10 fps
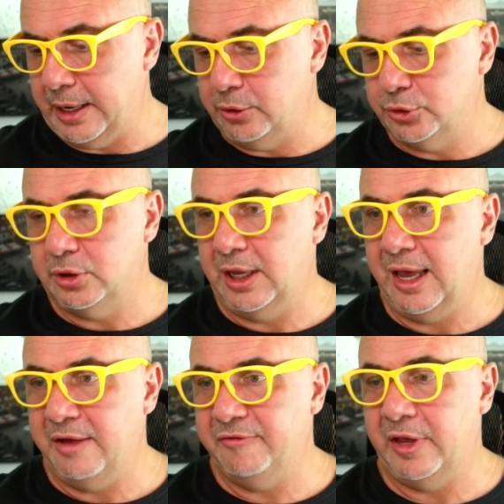I usually
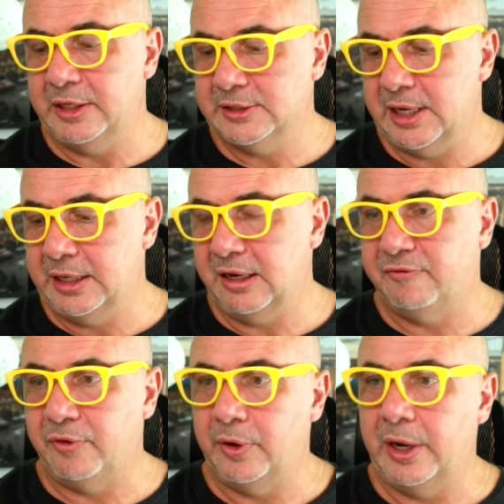have a slide
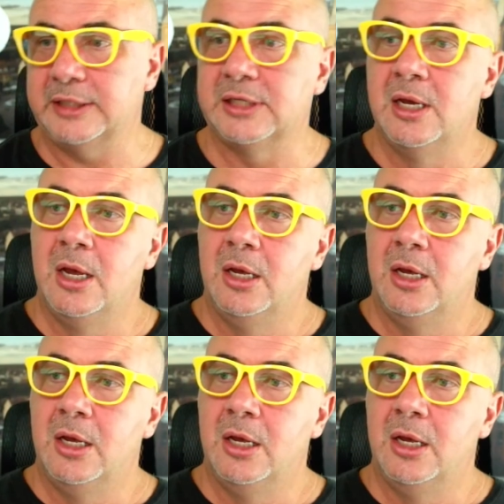deck for you guys.